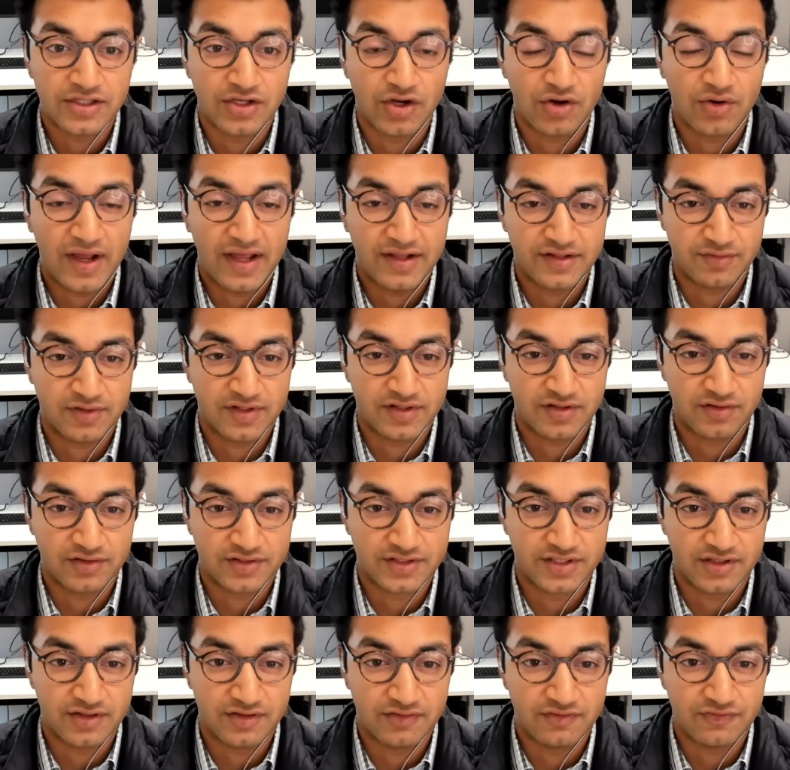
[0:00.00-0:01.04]
you know, as a
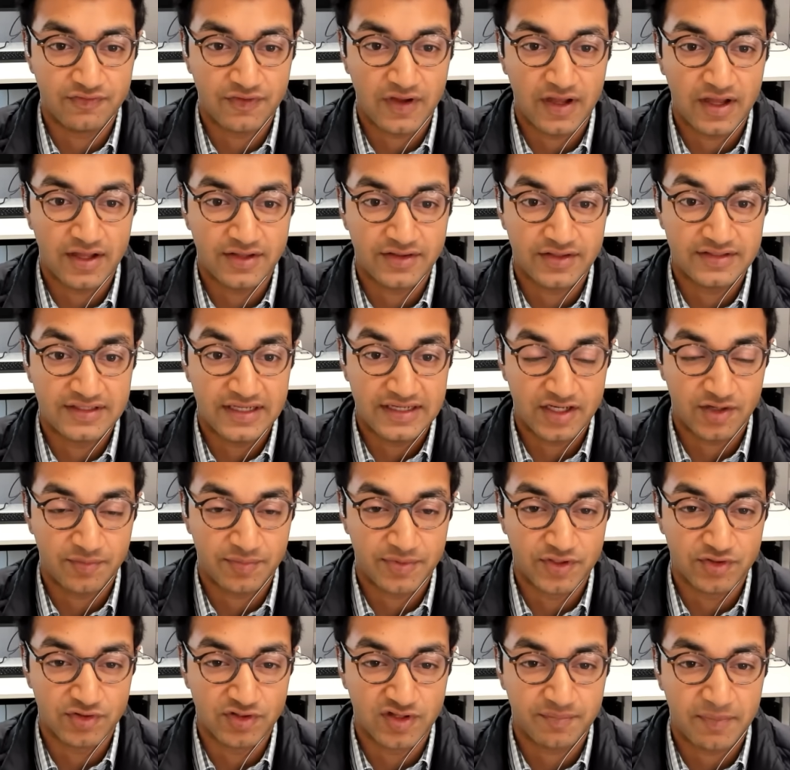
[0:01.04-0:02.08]
result of uh, the data
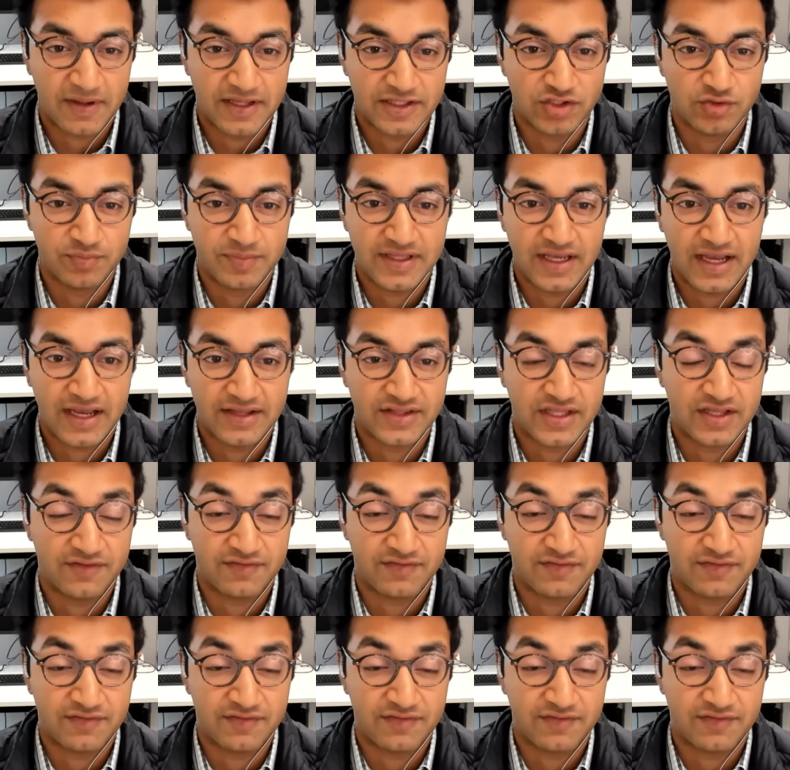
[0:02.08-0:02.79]
produced by UPI.